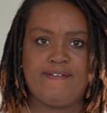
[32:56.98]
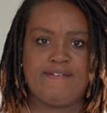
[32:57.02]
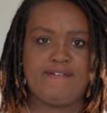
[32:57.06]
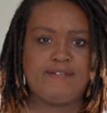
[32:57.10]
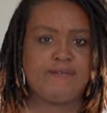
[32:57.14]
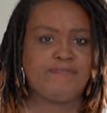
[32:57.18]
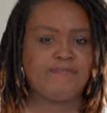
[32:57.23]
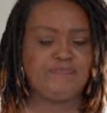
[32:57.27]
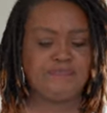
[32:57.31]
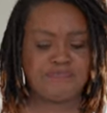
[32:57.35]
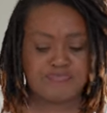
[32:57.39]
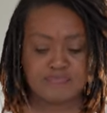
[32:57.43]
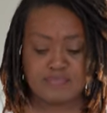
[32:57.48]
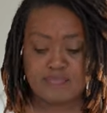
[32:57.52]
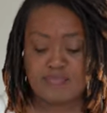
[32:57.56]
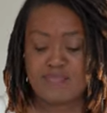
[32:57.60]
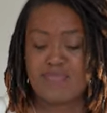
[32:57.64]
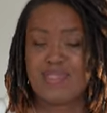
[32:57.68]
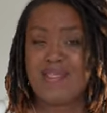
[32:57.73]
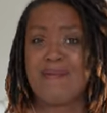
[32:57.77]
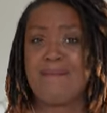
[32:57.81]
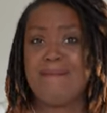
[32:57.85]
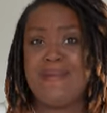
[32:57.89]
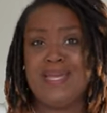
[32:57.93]
off,
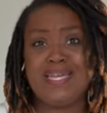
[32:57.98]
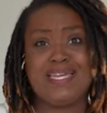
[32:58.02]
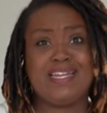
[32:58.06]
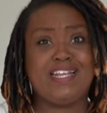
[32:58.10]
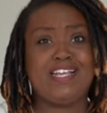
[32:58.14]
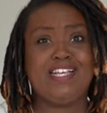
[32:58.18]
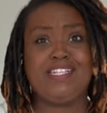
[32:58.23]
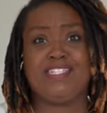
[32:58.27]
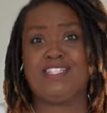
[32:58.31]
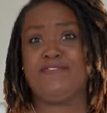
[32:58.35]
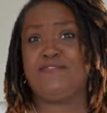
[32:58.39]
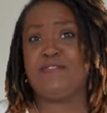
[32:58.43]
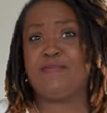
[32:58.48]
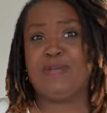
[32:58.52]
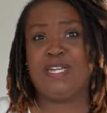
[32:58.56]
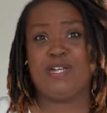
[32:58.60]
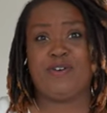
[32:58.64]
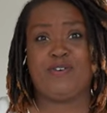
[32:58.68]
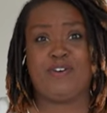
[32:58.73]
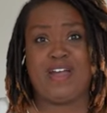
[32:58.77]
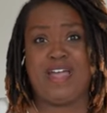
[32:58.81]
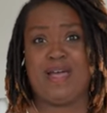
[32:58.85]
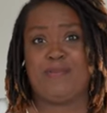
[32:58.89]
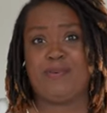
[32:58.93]
make it easy for me to
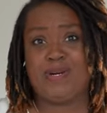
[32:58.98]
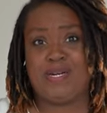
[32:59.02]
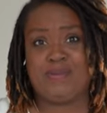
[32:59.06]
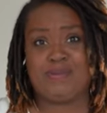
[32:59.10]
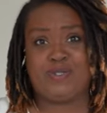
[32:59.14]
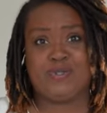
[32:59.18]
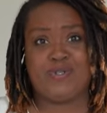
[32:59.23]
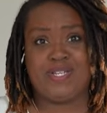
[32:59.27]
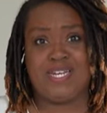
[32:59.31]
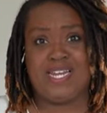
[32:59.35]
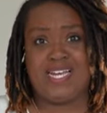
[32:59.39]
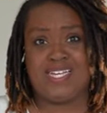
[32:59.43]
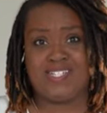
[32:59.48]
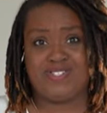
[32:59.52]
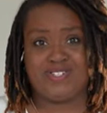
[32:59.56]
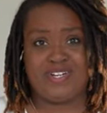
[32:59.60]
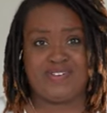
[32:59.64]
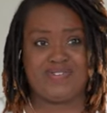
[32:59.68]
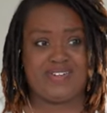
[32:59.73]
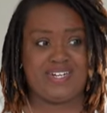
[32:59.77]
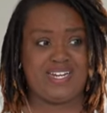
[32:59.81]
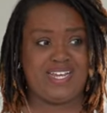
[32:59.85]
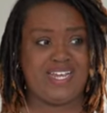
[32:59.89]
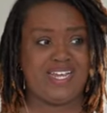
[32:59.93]
grab when I'm doing laundry
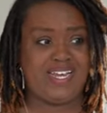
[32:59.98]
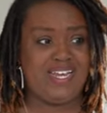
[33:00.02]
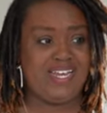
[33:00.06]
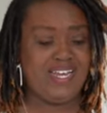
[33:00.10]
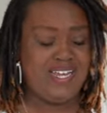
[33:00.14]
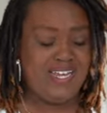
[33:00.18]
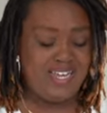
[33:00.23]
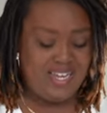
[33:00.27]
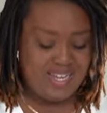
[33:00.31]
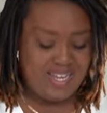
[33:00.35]
every day.